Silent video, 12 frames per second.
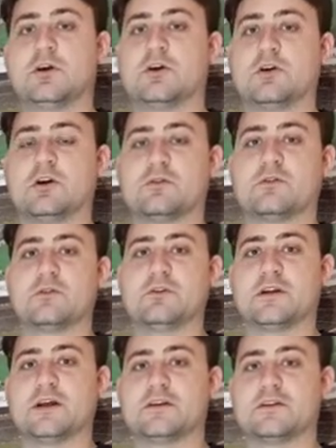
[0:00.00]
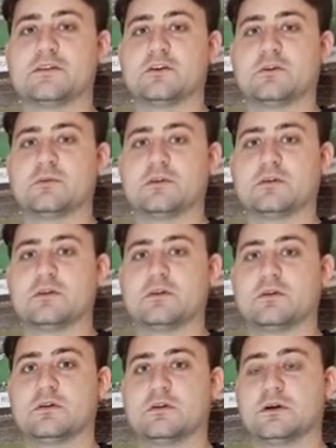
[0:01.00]
Good afternoon, ladies and gentlemen.
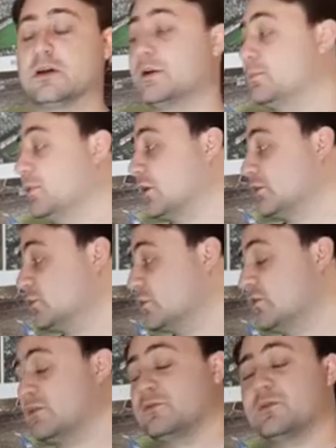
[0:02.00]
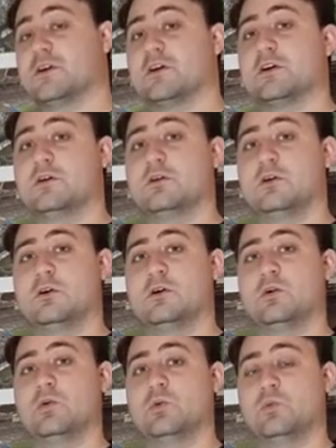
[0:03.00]
In part two of the video,
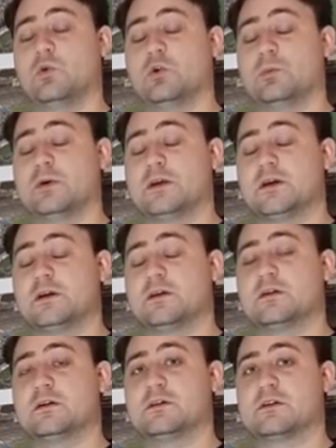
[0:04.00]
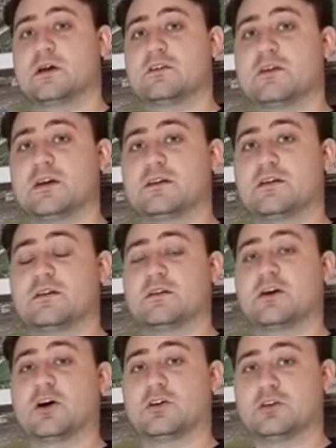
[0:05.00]
we'll be dissecting the
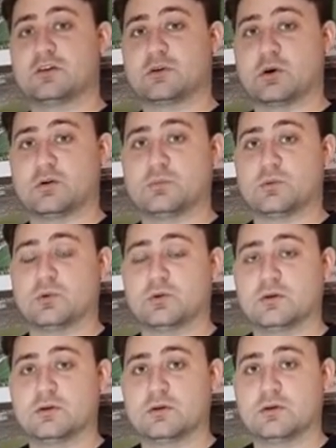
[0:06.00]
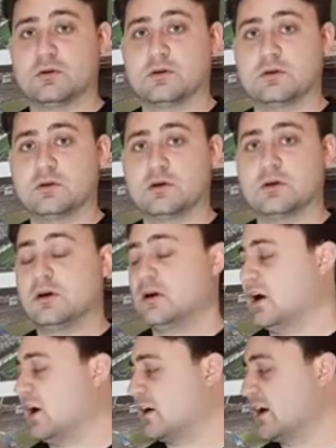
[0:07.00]
coaching dartboard.
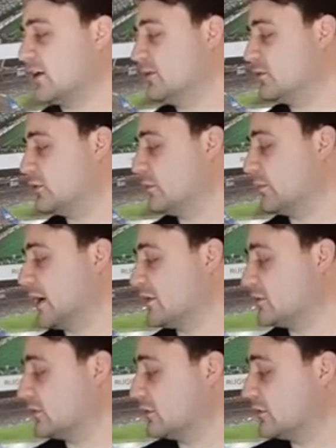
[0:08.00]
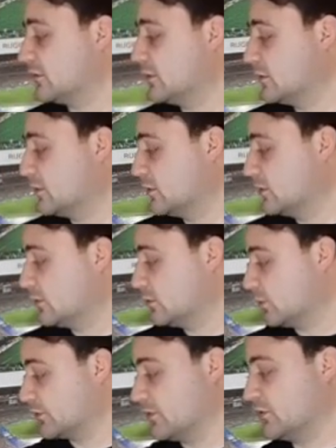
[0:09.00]
I'd like you to imagine
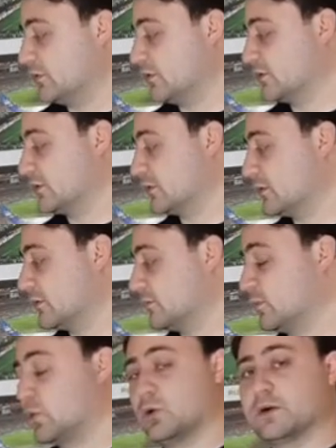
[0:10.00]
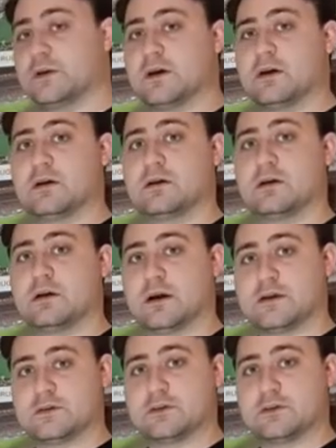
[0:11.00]
what you see on the board here as a